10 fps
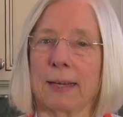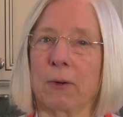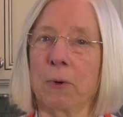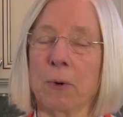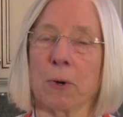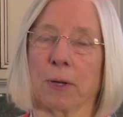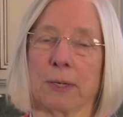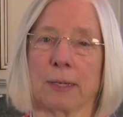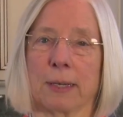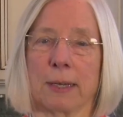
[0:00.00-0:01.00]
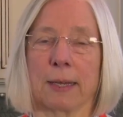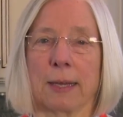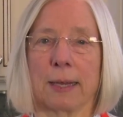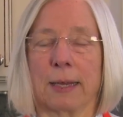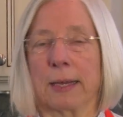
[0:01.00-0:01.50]
Whew!
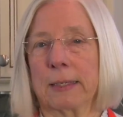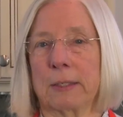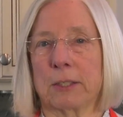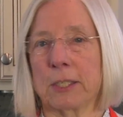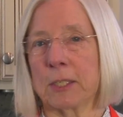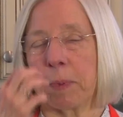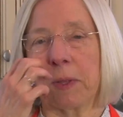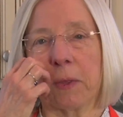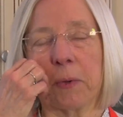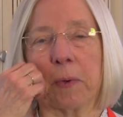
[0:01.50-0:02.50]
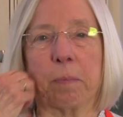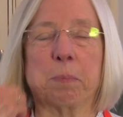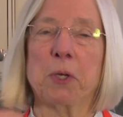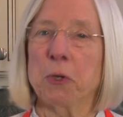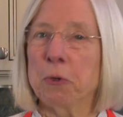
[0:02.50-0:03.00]
Just been through a
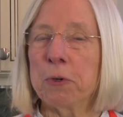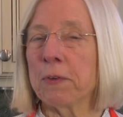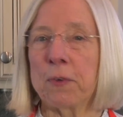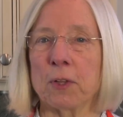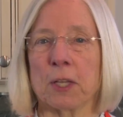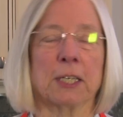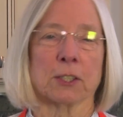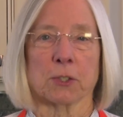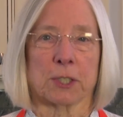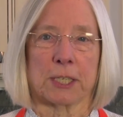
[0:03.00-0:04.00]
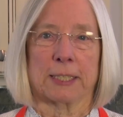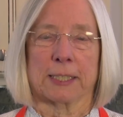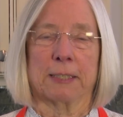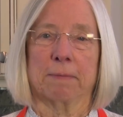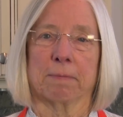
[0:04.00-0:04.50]
beautiful Easter
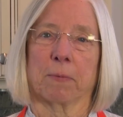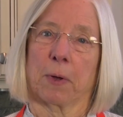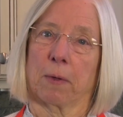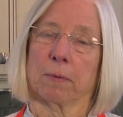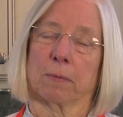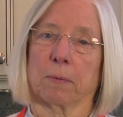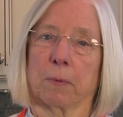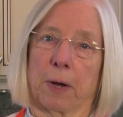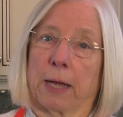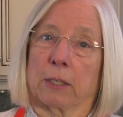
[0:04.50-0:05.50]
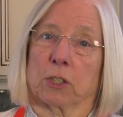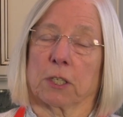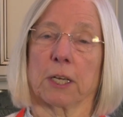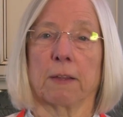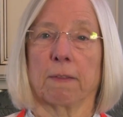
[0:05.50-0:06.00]
season. Well, we're
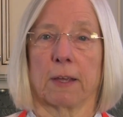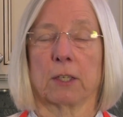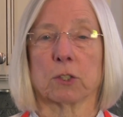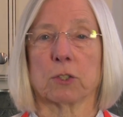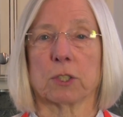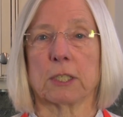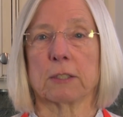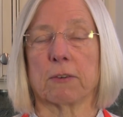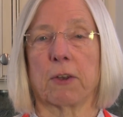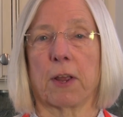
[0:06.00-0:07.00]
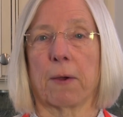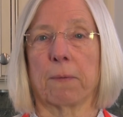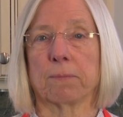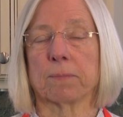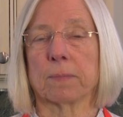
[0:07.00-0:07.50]
actually in the Easter season
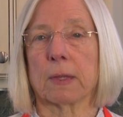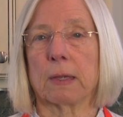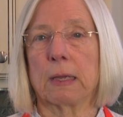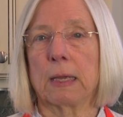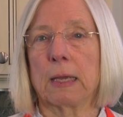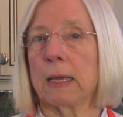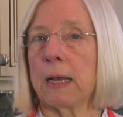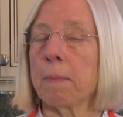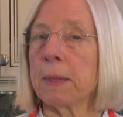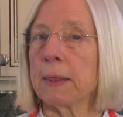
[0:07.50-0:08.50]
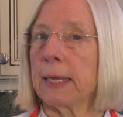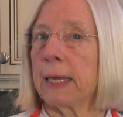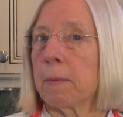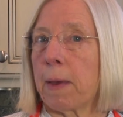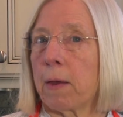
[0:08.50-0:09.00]
now. And I've been
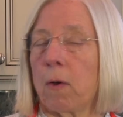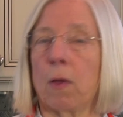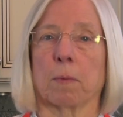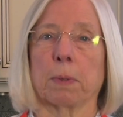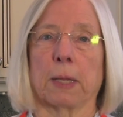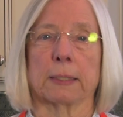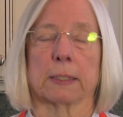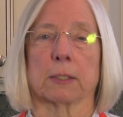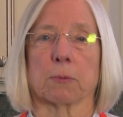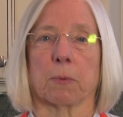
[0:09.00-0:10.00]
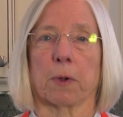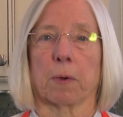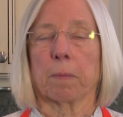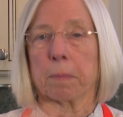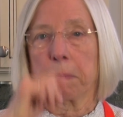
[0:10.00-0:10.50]
thinking about all the places where